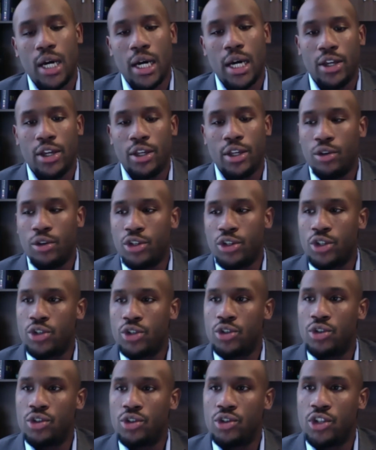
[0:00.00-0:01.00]
You know, just
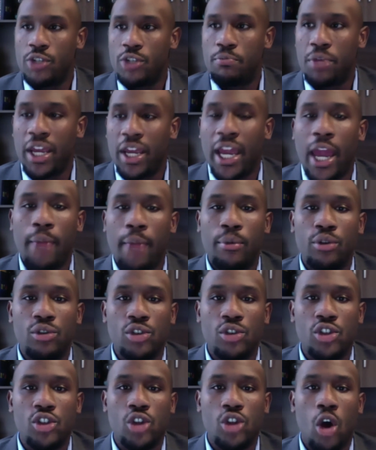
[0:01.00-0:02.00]
being able to
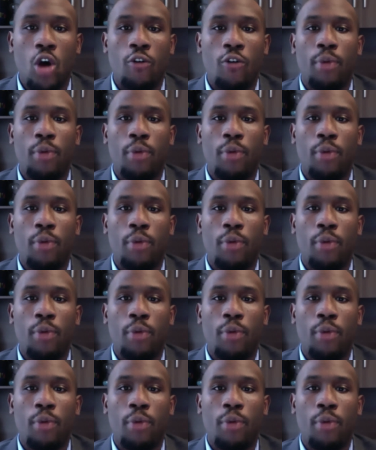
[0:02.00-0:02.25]
solve